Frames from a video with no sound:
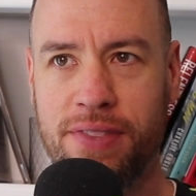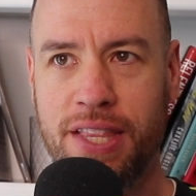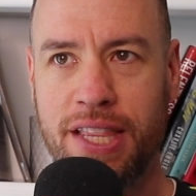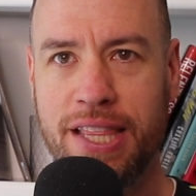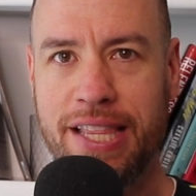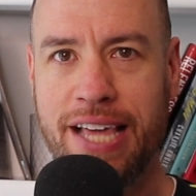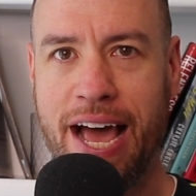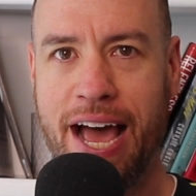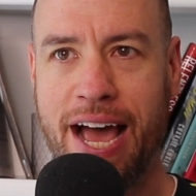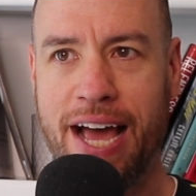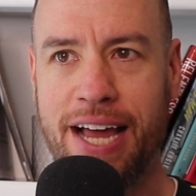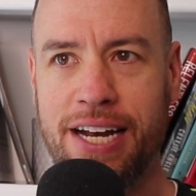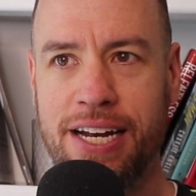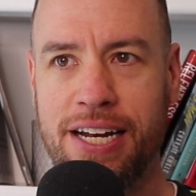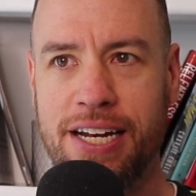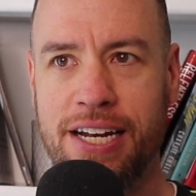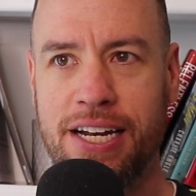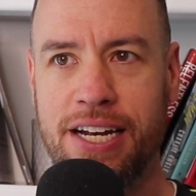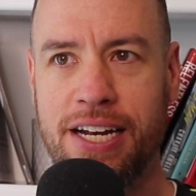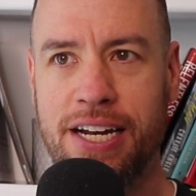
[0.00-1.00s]
that
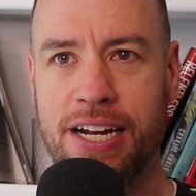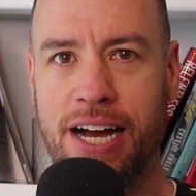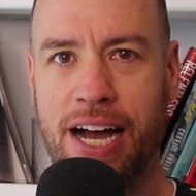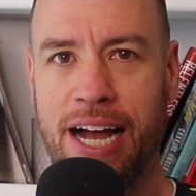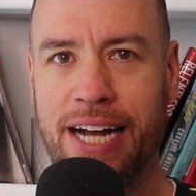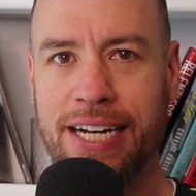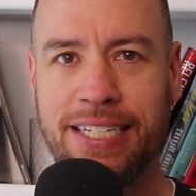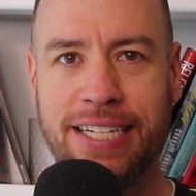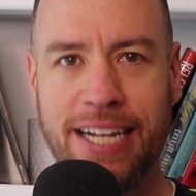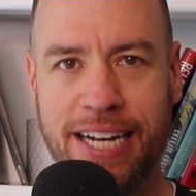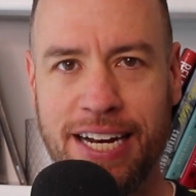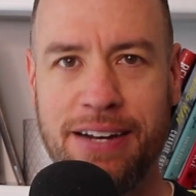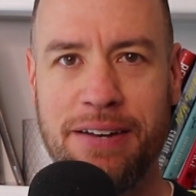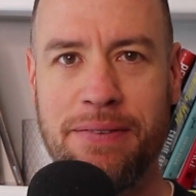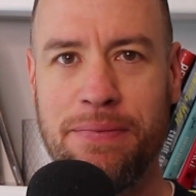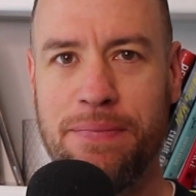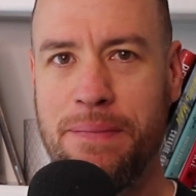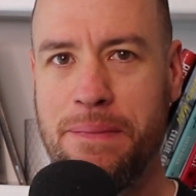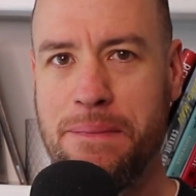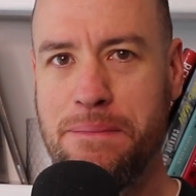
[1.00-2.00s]
I didn't
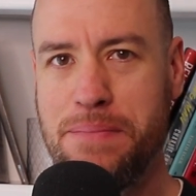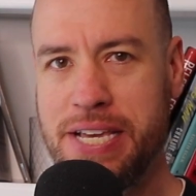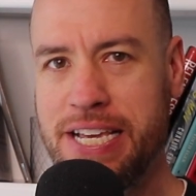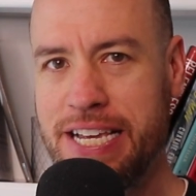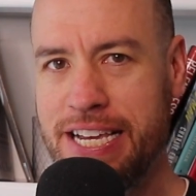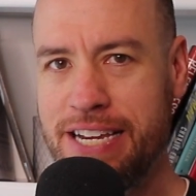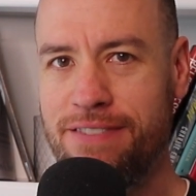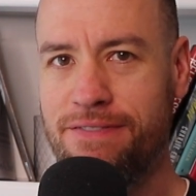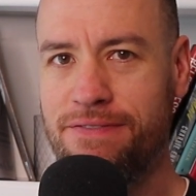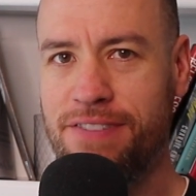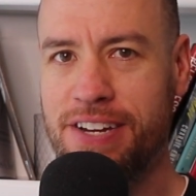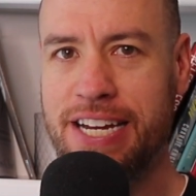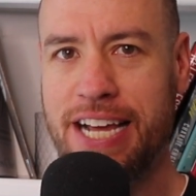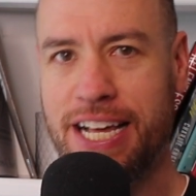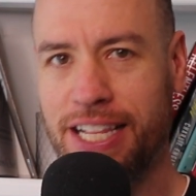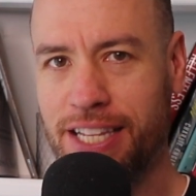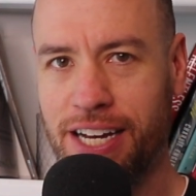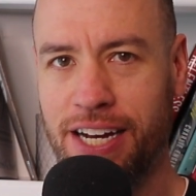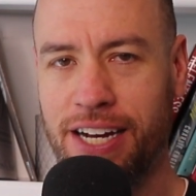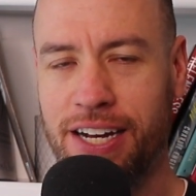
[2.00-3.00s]
mean
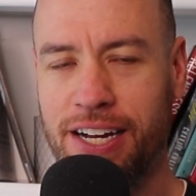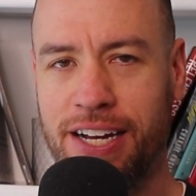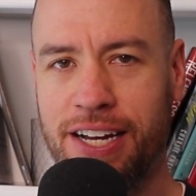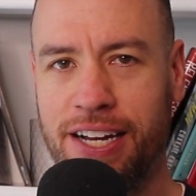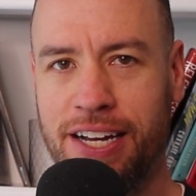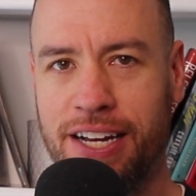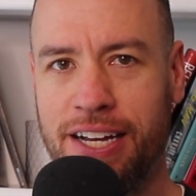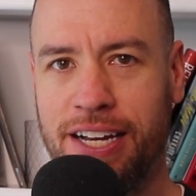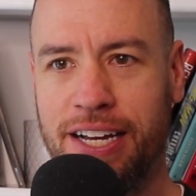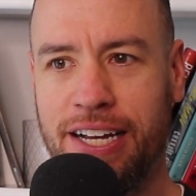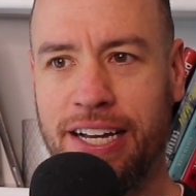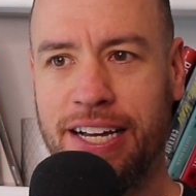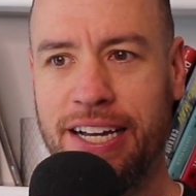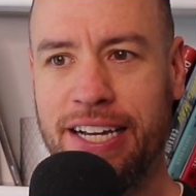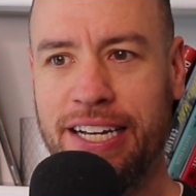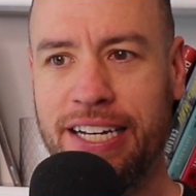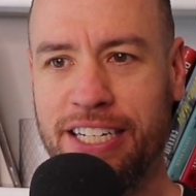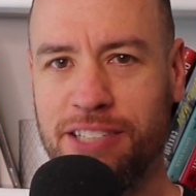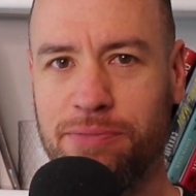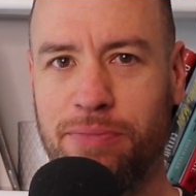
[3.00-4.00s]
vanilla
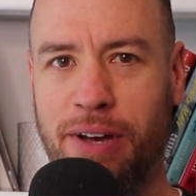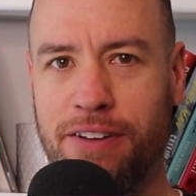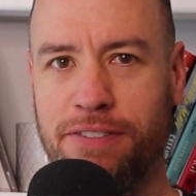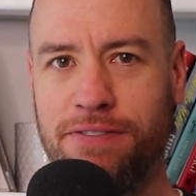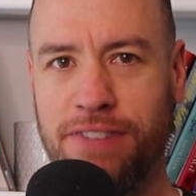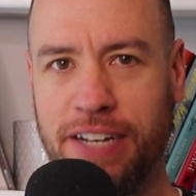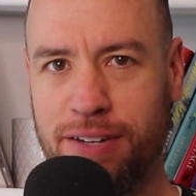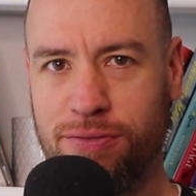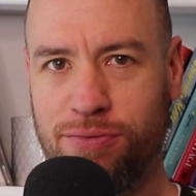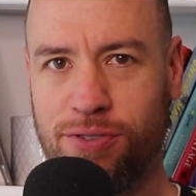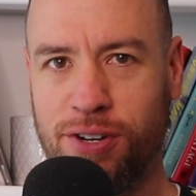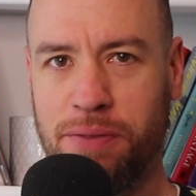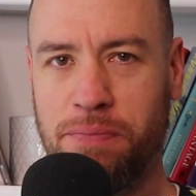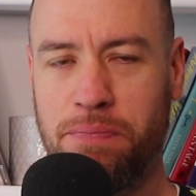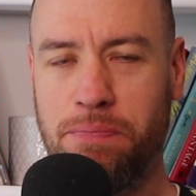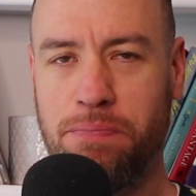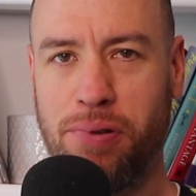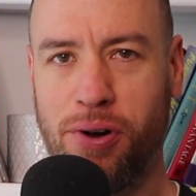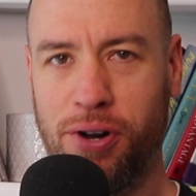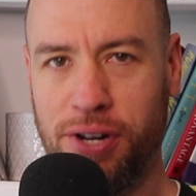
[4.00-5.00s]
is my favorite
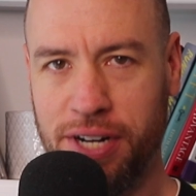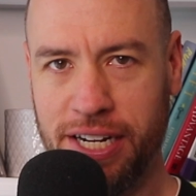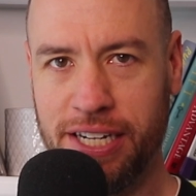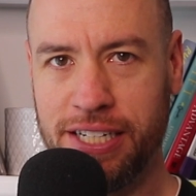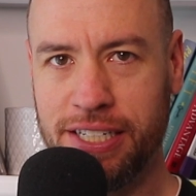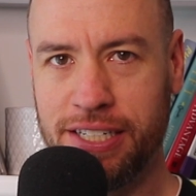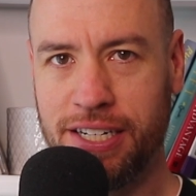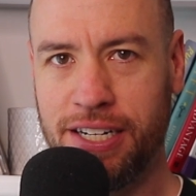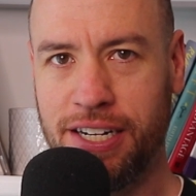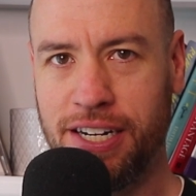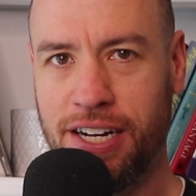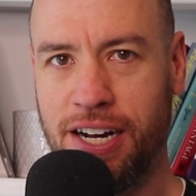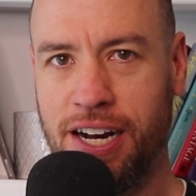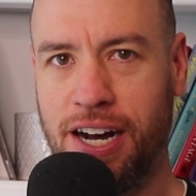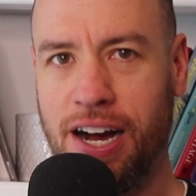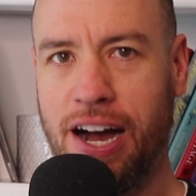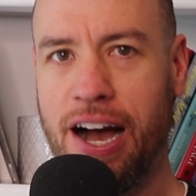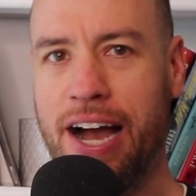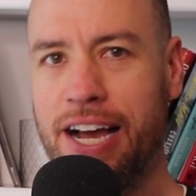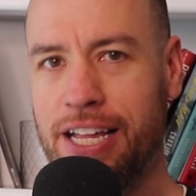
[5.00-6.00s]
pudding.
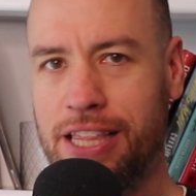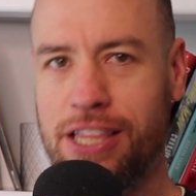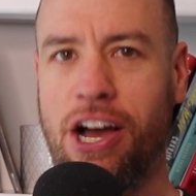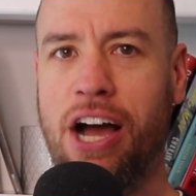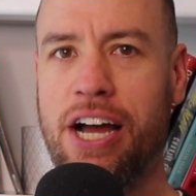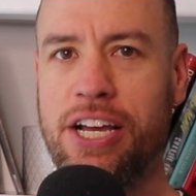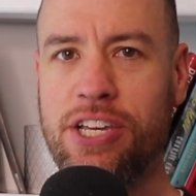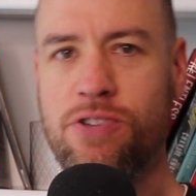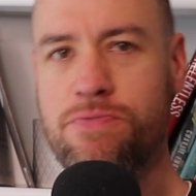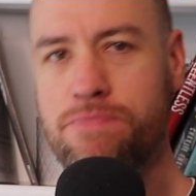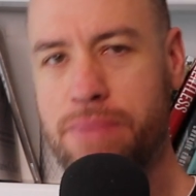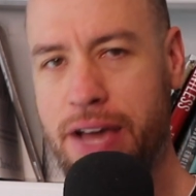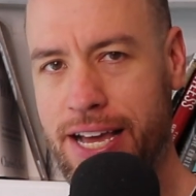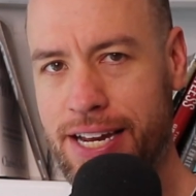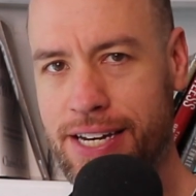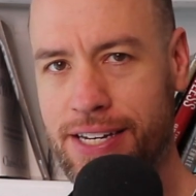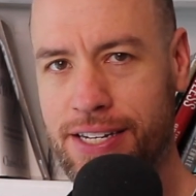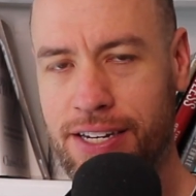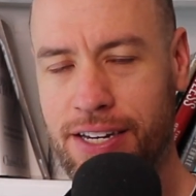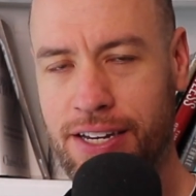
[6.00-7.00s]
I thought you
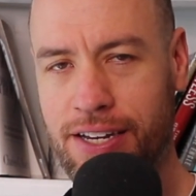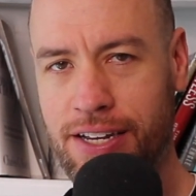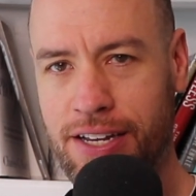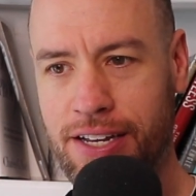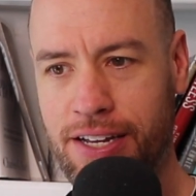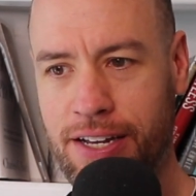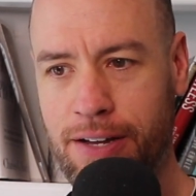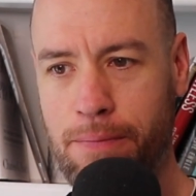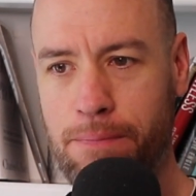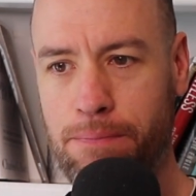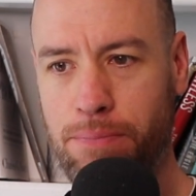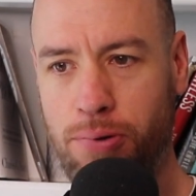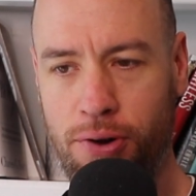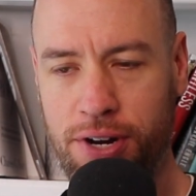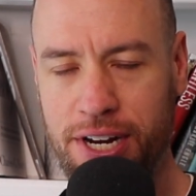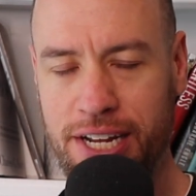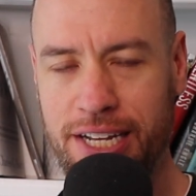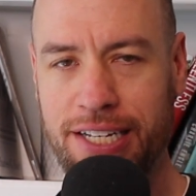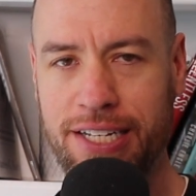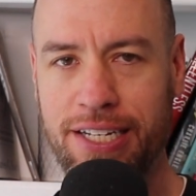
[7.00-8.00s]
meant
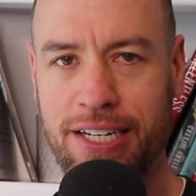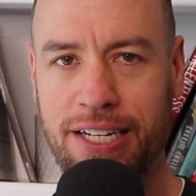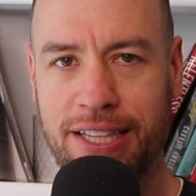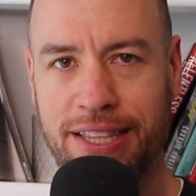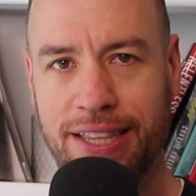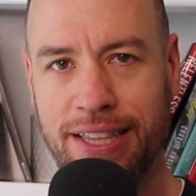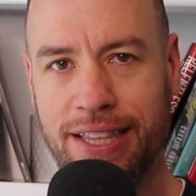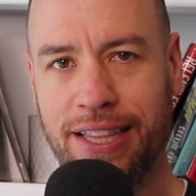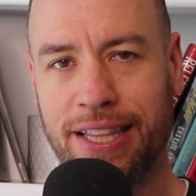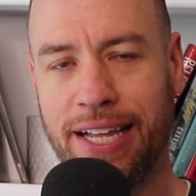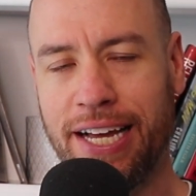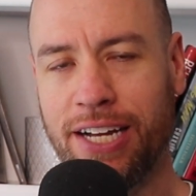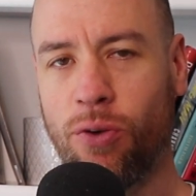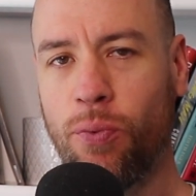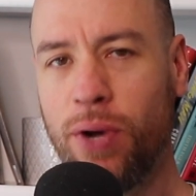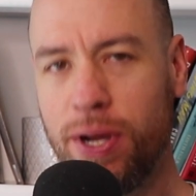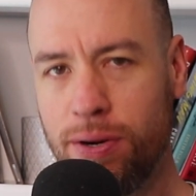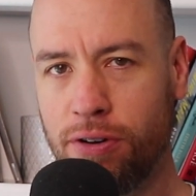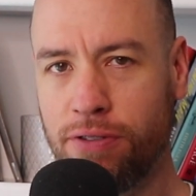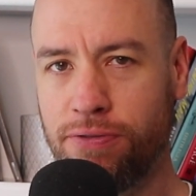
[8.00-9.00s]
pudding like
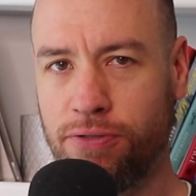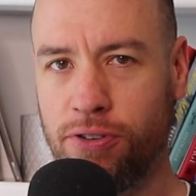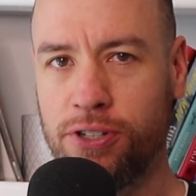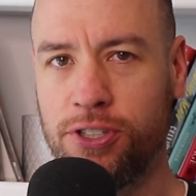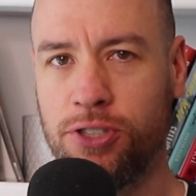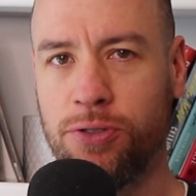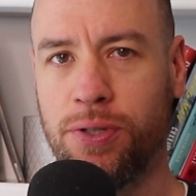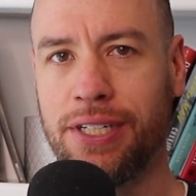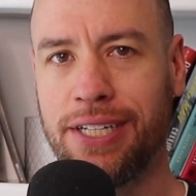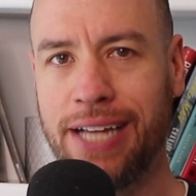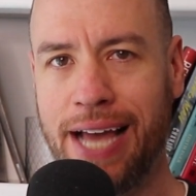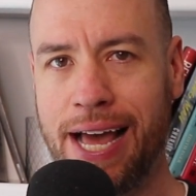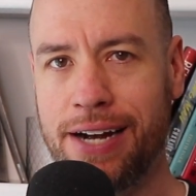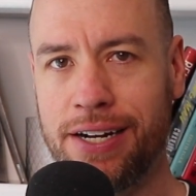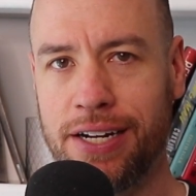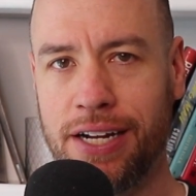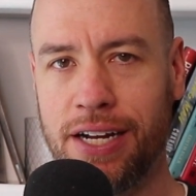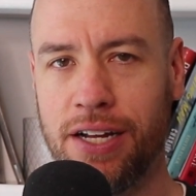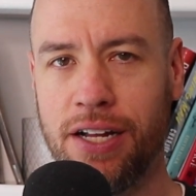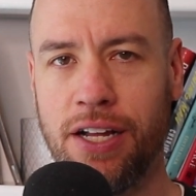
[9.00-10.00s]
we refer to in
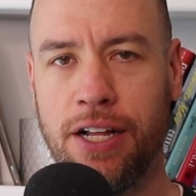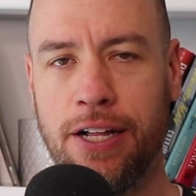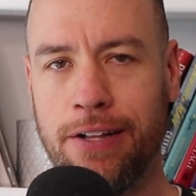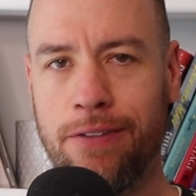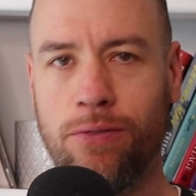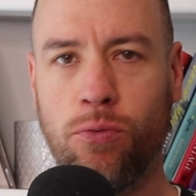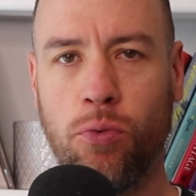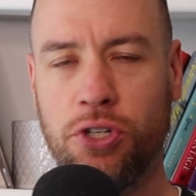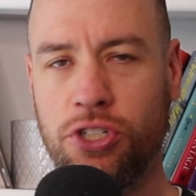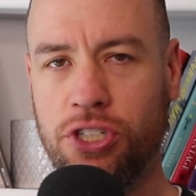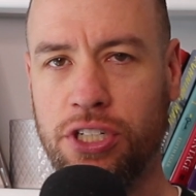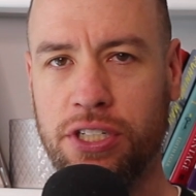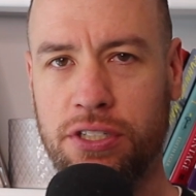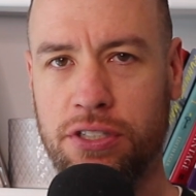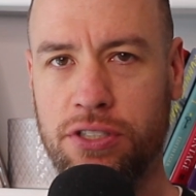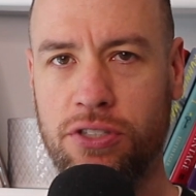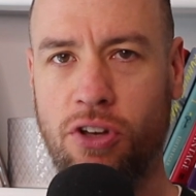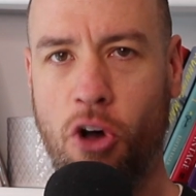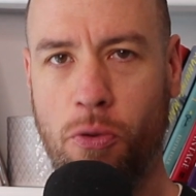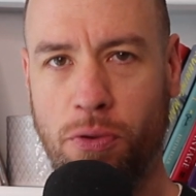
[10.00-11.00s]
Canada, which
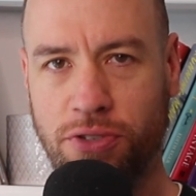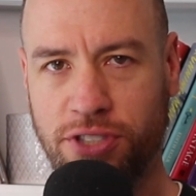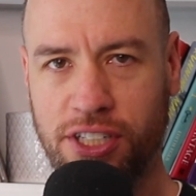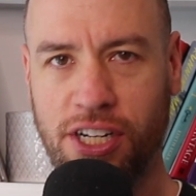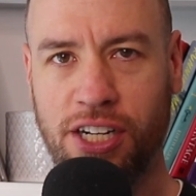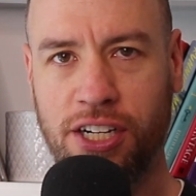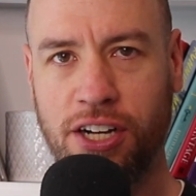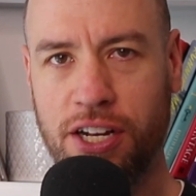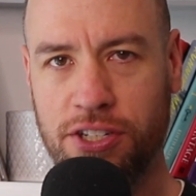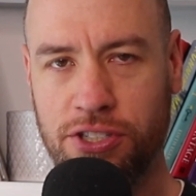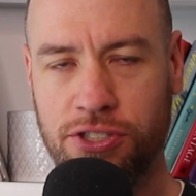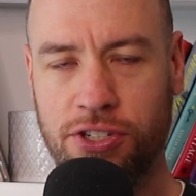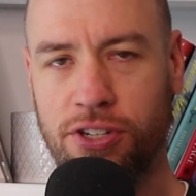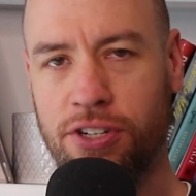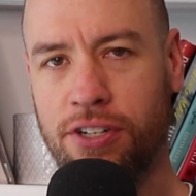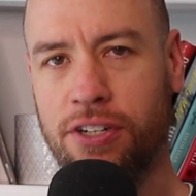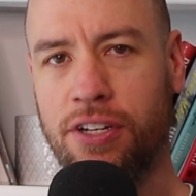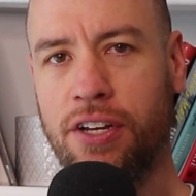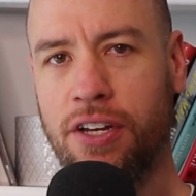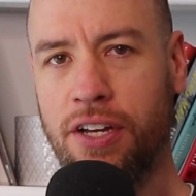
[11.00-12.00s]
is almost like a custard.